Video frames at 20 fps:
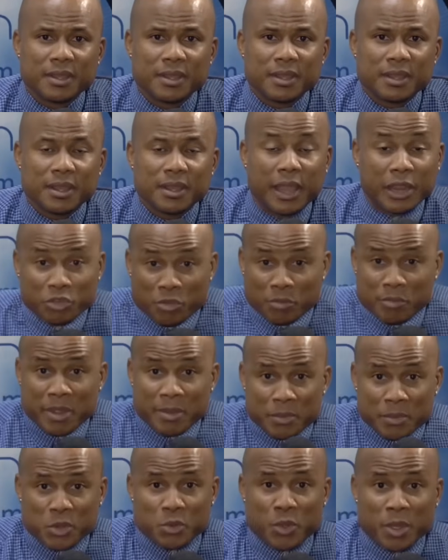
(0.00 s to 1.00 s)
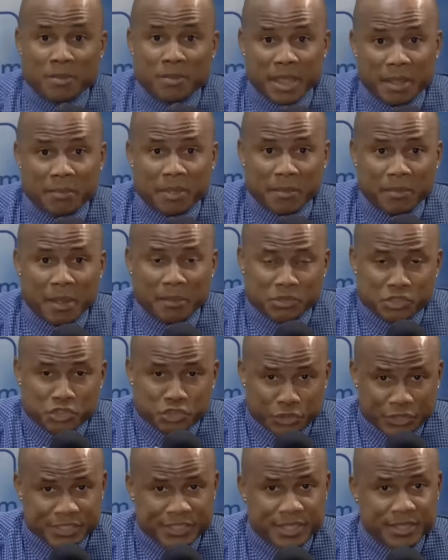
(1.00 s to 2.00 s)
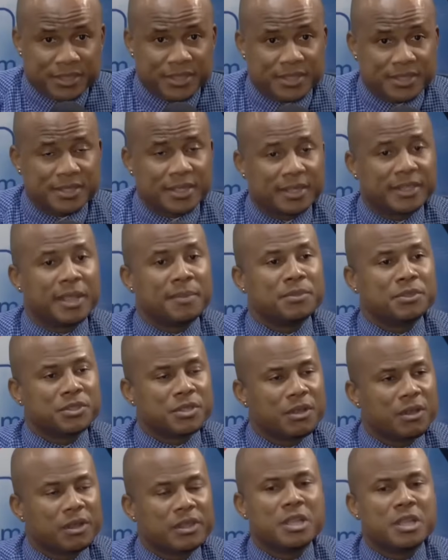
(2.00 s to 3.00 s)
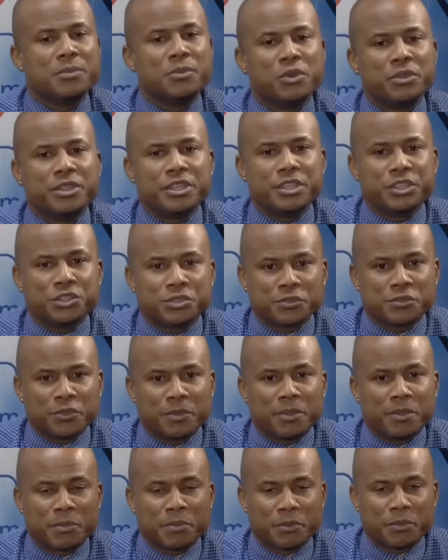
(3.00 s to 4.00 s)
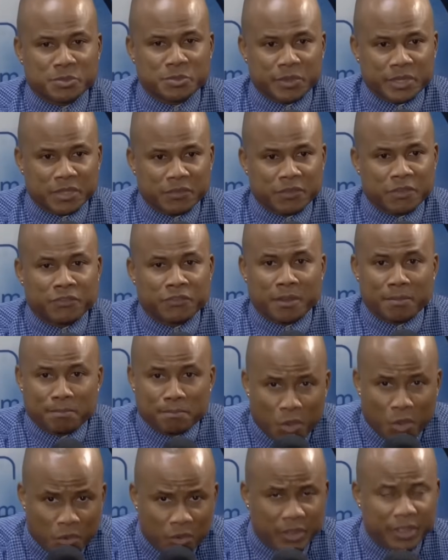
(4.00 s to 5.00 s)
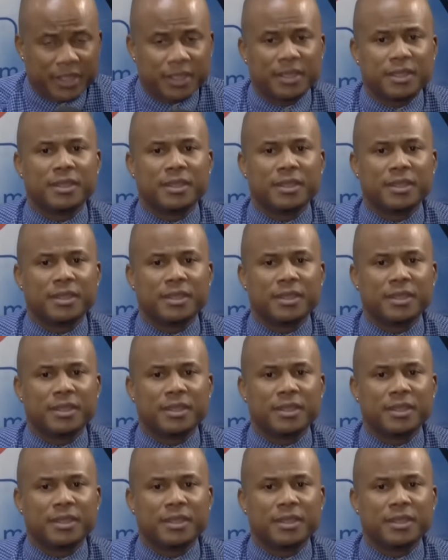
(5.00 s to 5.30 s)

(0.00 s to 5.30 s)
And remember now, I'm stressing this, that I'm talking about the issue from the perspective of a boy.